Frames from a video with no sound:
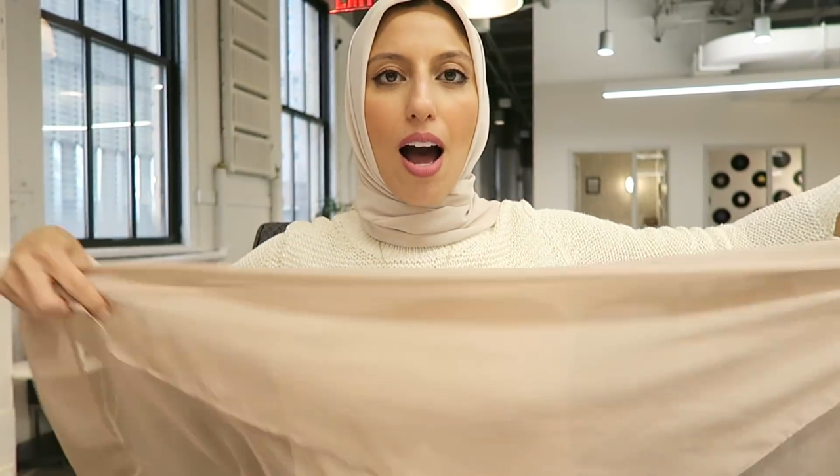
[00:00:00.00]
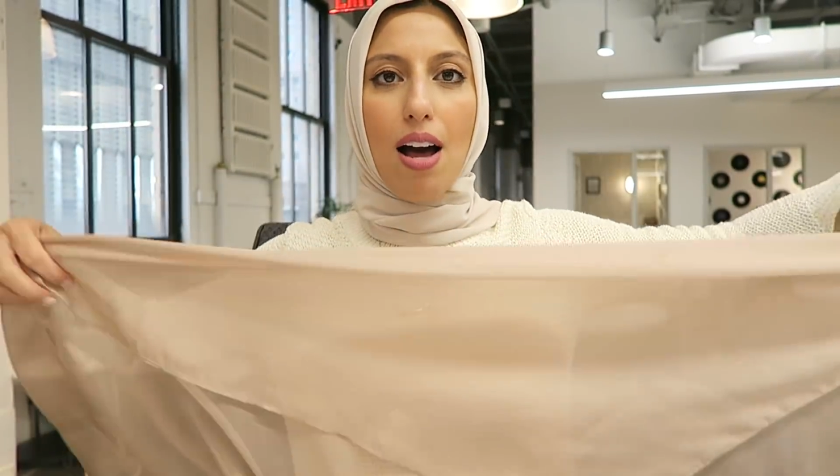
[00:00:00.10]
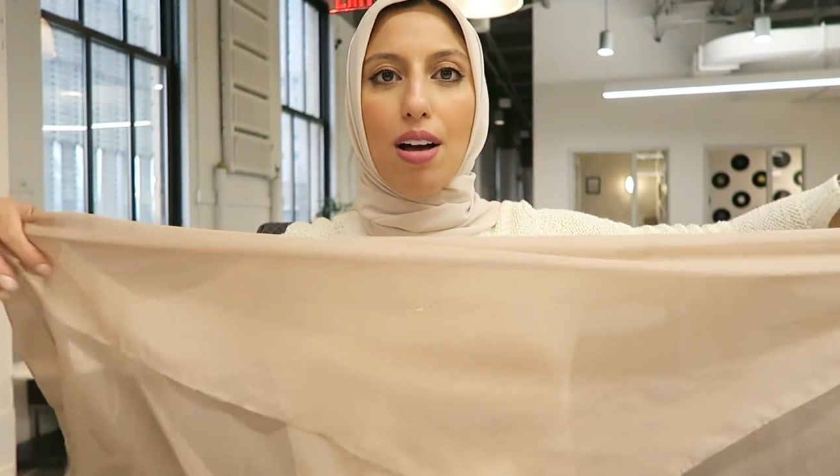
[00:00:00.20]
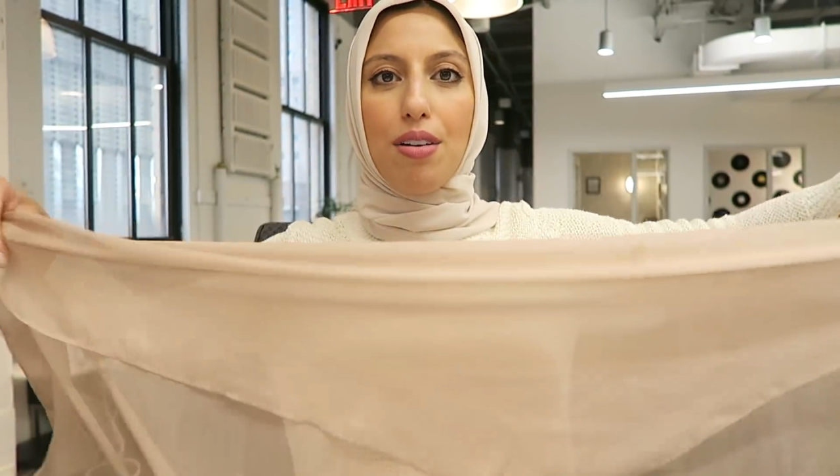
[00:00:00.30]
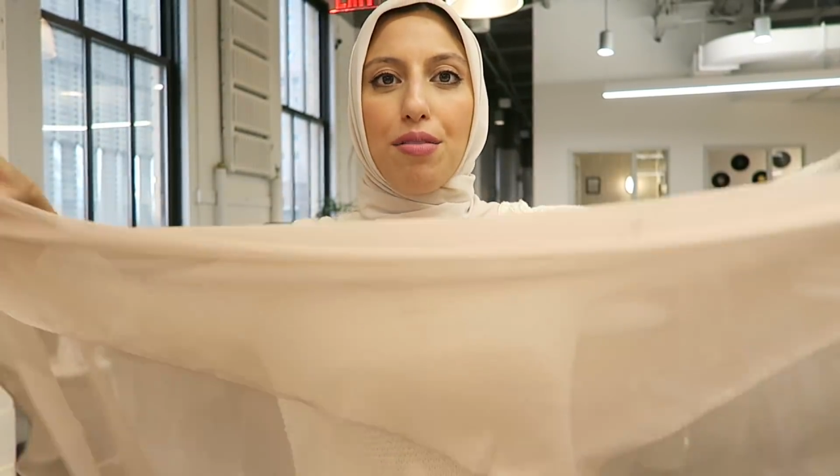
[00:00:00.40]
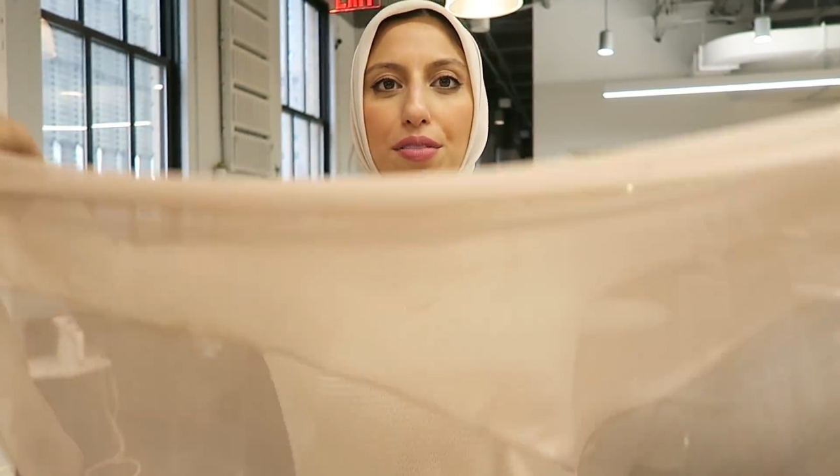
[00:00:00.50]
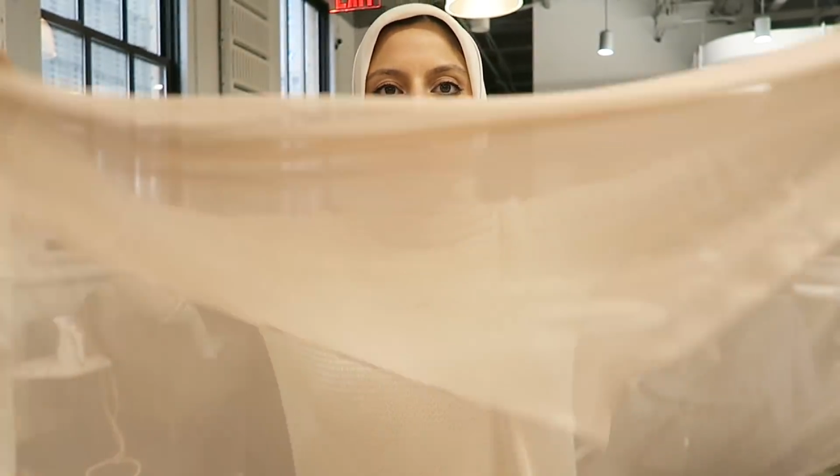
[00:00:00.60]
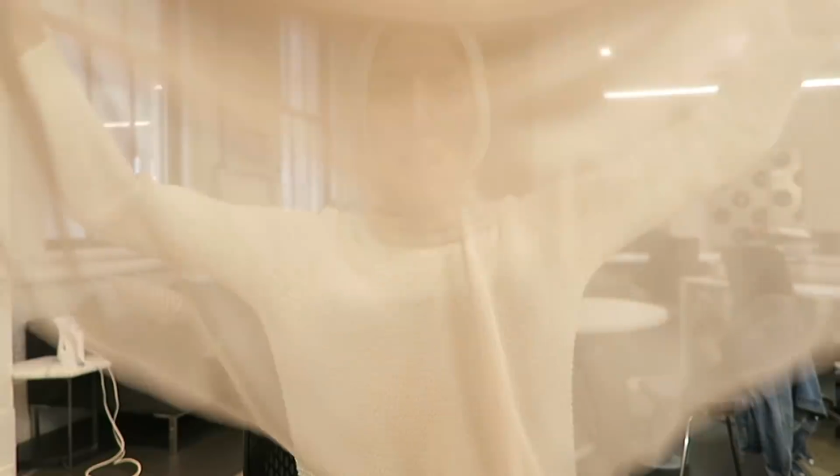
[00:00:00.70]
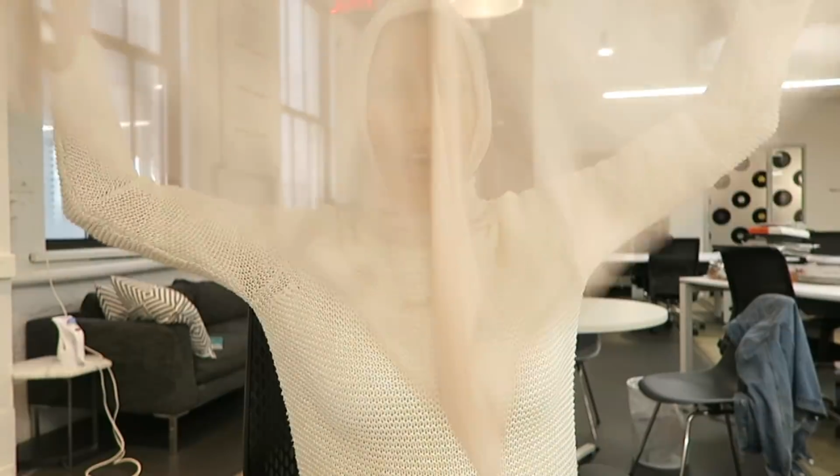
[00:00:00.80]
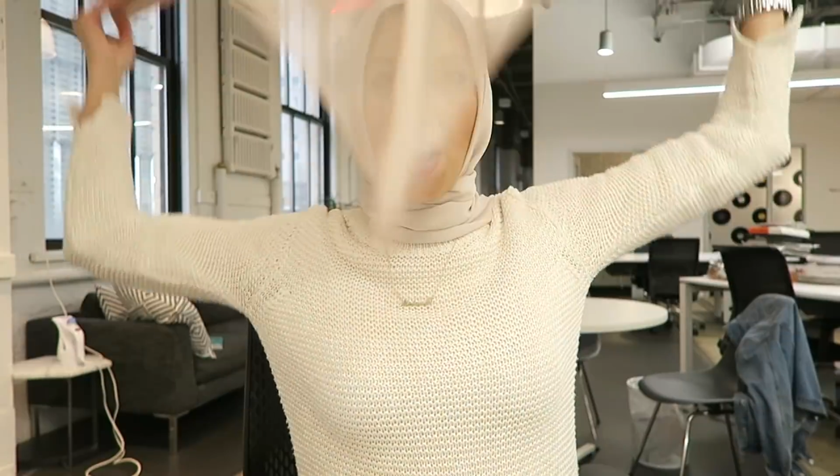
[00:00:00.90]
of
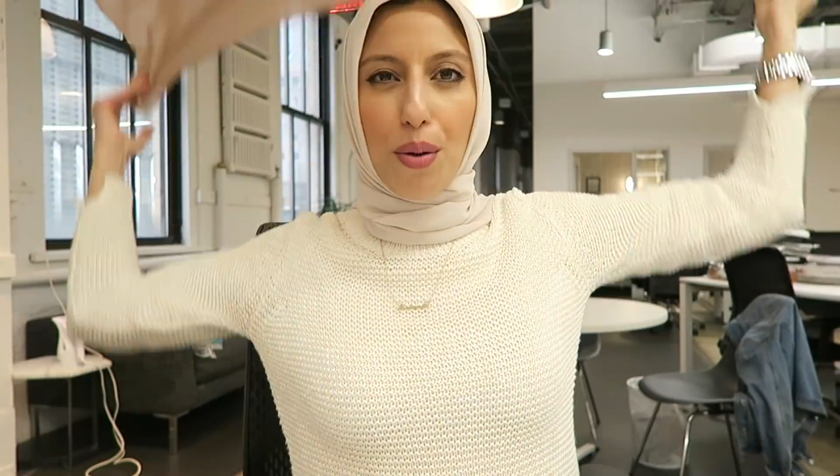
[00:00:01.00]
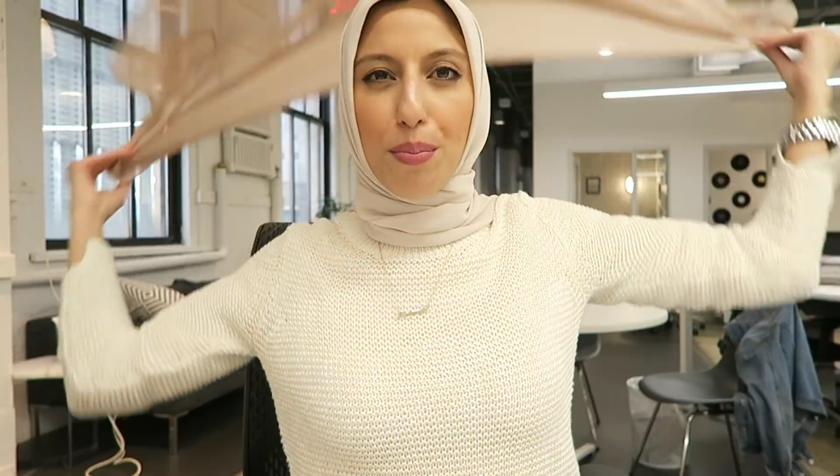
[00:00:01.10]
a